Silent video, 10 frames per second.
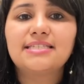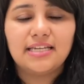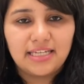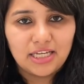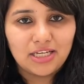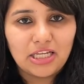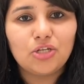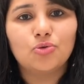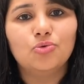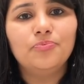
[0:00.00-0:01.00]
it can
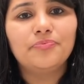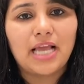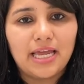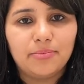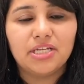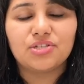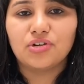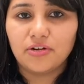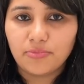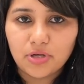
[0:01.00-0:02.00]
lead to
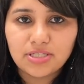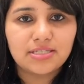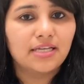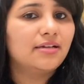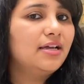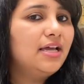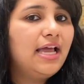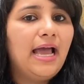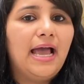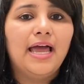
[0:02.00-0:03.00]
administrative processing,
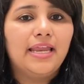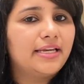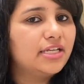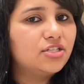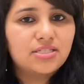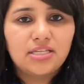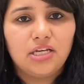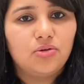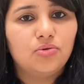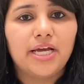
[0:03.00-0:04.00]
and it can just
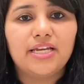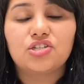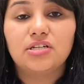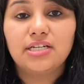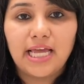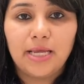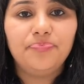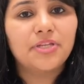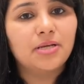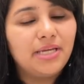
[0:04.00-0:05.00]
lead to additional
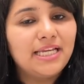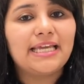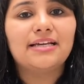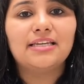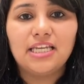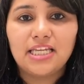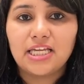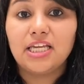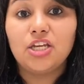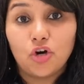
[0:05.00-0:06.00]
time being taken in,
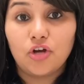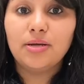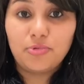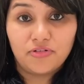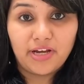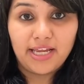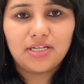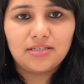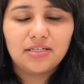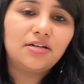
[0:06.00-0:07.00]
in your profile.
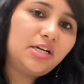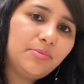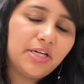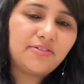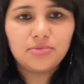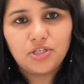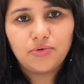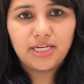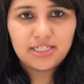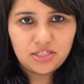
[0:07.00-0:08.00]
The third update from the Q
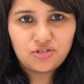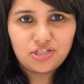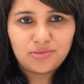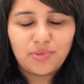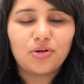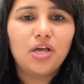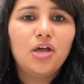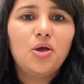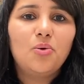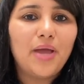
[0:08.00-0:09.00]
and A session is about
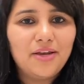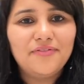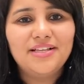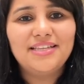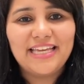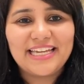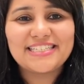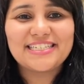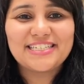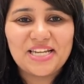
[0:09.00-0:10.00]
when will
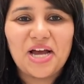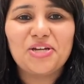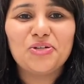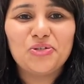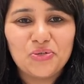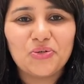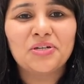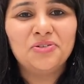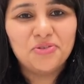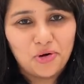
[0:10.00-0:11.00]
things start to look
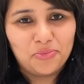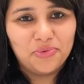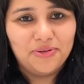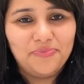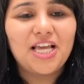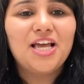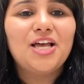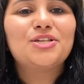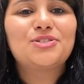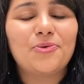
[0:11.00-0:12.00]
normal.
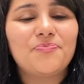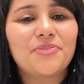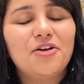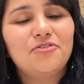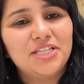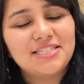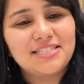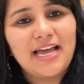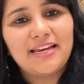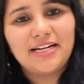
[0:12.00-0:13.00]
So for this,
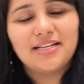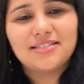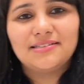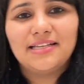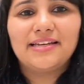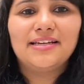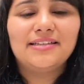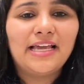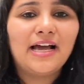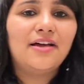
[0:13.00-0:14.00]
they had an answer that
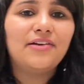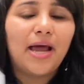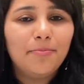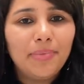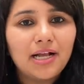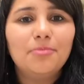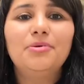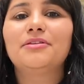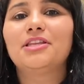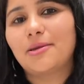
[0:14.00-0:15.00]
they are ramping
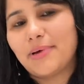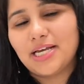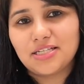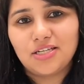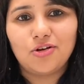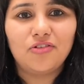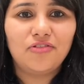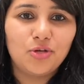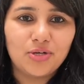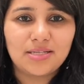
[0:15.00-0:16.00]
up the capacity of
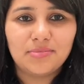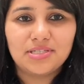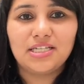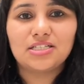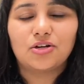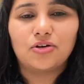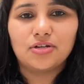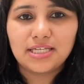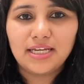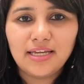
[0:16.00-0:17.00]
U S embassies
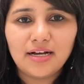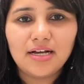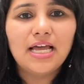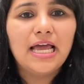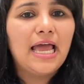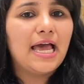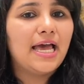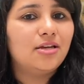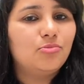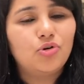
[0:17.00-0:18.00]
across India,
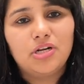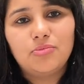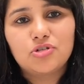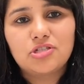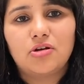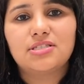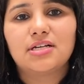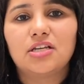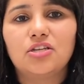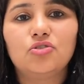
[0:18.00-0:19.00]
and more and more slots are
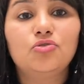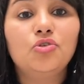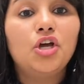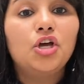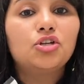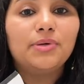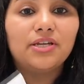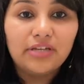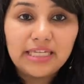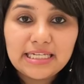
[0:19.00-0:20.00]
continuing to be
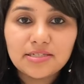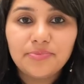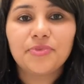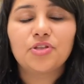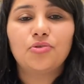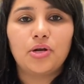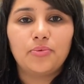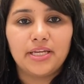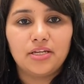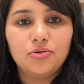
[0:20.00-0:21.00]
released throughout
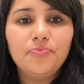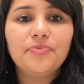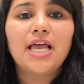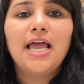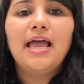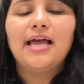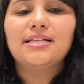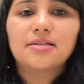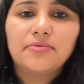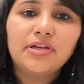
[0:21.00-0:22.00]
twenty-two, and
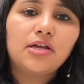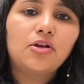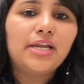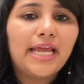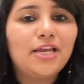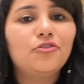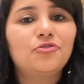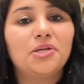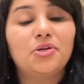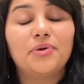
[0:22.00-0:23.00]
somewhere around end of
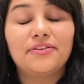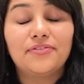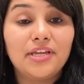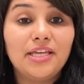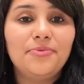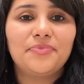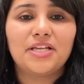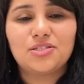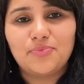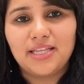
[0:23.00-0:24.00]
twenty twenty-three
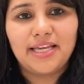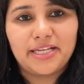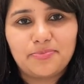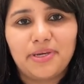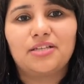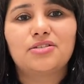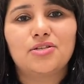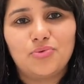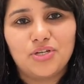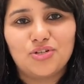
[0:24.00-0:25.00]
is when they expect the
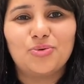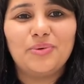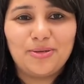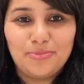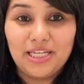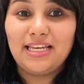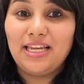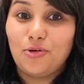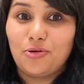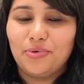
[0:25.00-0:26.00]
situation to be completely
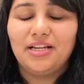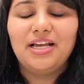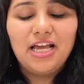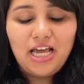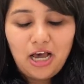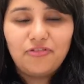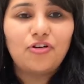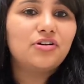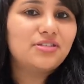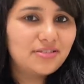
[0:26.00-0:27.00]
normal. Of
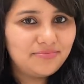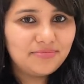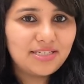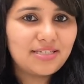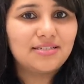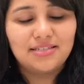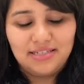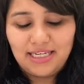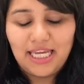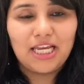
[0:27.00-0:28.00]
course, this is
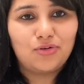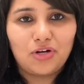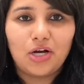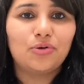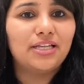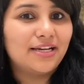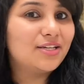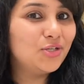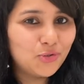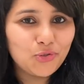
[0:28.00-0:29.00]
taking into account that
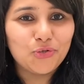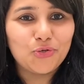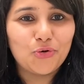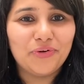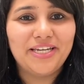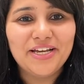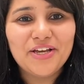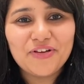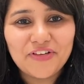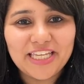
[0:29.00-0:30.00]
no new COVID
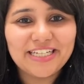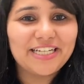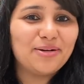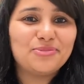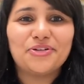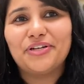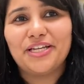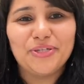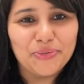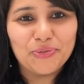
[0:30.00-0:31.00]
variant comes out
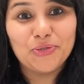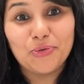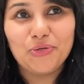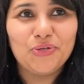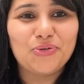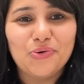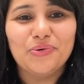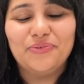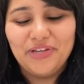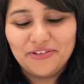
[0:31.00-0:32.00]
and no, no new
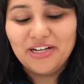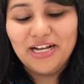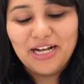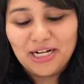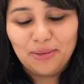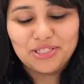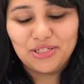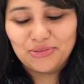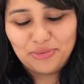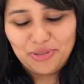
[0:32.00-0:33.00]
COVID wave comes
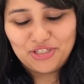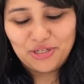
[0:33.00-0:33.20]
into the picture.